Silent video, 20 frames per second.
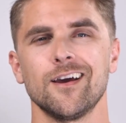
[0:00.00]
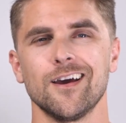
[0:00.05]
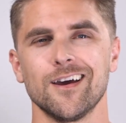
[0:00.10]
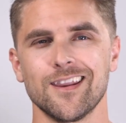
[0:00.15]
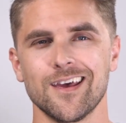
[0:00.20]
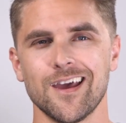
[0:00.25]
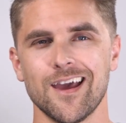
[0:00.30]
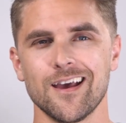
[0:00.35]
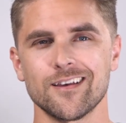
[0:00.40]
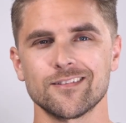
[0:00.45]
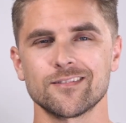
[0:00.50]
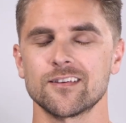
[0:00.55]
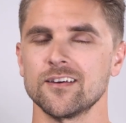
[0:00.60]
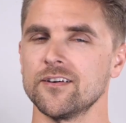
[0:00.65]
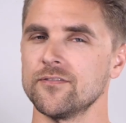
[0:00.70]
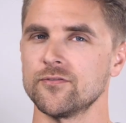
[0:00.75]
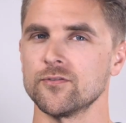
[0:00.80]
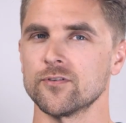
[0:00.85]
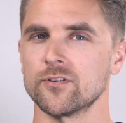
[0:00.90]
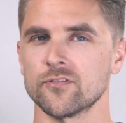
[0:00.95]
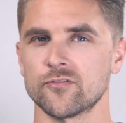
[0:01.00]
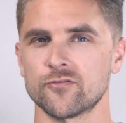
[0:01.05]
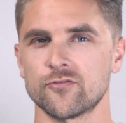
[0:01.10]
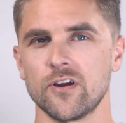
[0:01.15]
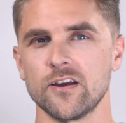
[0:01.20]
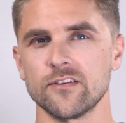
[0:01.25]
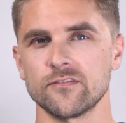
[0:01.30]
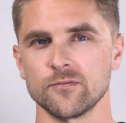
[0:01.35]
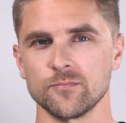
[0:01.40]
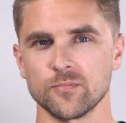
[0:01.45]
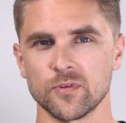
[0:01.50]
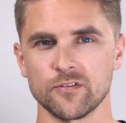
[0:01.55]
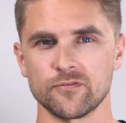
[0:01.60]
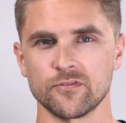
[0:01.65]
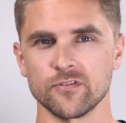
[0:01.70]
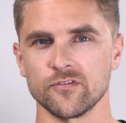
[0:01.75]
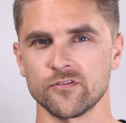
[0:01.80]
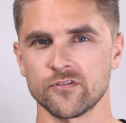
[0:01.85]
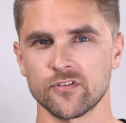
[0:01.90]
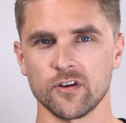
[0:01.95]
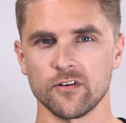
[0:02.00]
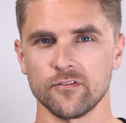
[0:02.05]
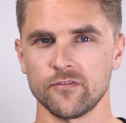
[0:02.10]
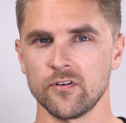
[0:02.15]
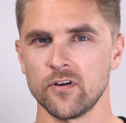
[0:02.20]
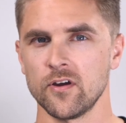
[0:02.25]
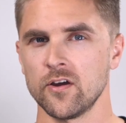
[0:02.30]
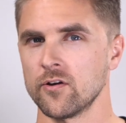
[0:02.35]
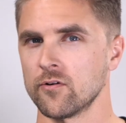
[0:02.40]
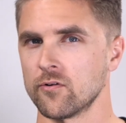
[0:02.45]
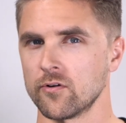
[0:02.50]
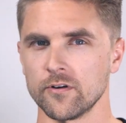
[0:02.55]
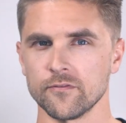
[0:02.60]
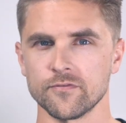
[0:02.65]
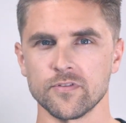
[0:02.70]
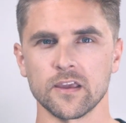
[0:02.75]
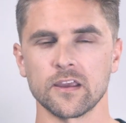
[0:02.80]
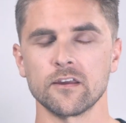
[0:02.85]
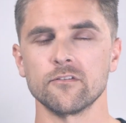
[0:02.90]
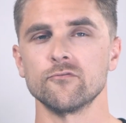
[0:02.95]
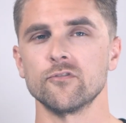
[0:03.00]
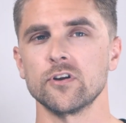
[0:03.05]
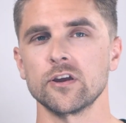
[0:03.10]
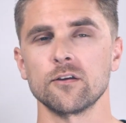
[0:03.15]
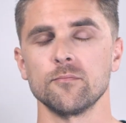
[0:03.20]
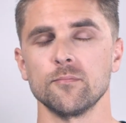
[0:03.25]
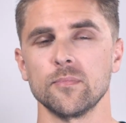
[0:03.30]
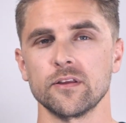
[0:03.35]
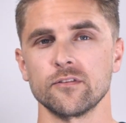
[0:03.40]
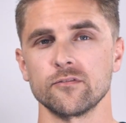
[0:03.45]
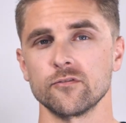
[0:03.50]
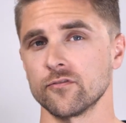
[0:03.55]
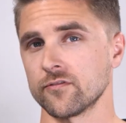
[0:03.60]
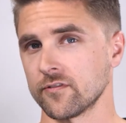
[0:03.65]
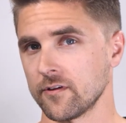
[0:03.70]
and ask if you can try some different stuff or if they can recommend you